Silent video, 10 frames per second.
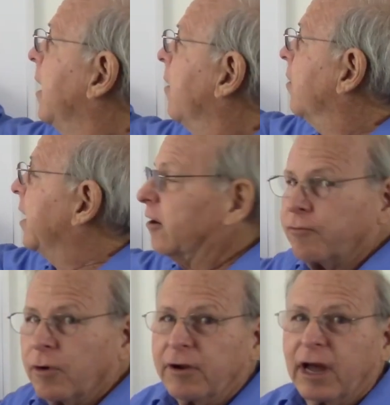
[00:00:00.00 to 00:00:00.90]
or
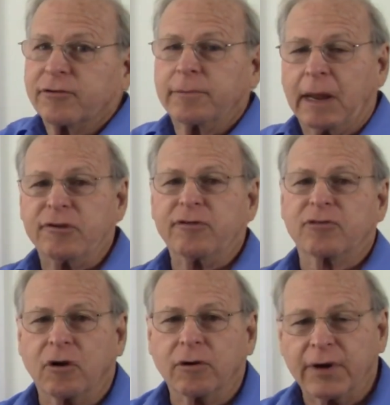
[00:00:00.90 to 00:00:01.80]
next row down. Sometimes these
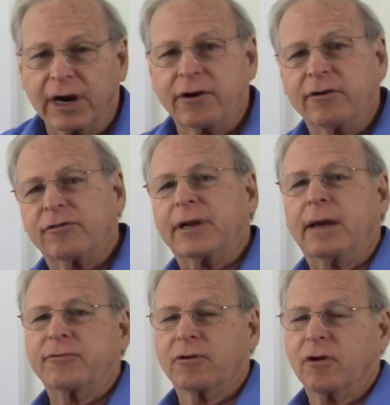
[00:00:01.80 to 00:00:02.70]
are called records,
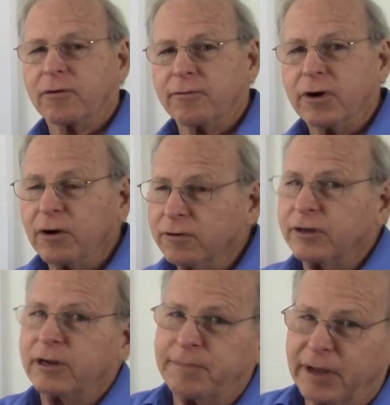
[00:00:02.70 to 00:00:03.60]
sometimes they're called
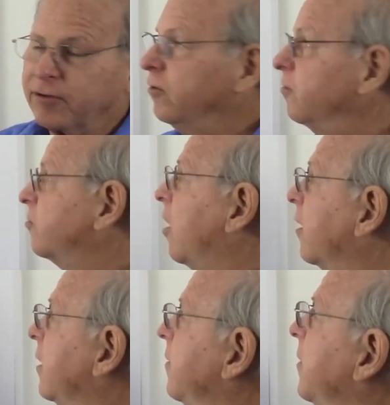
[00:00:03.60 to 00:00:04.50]
rows. It depends on who's
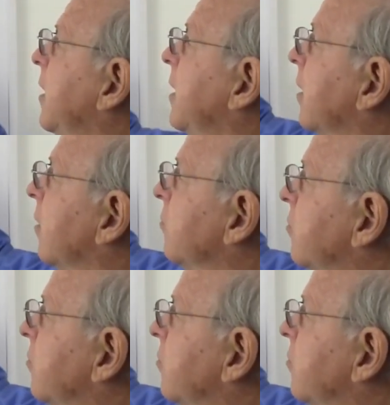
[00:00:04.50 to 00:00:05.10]
talking. Goes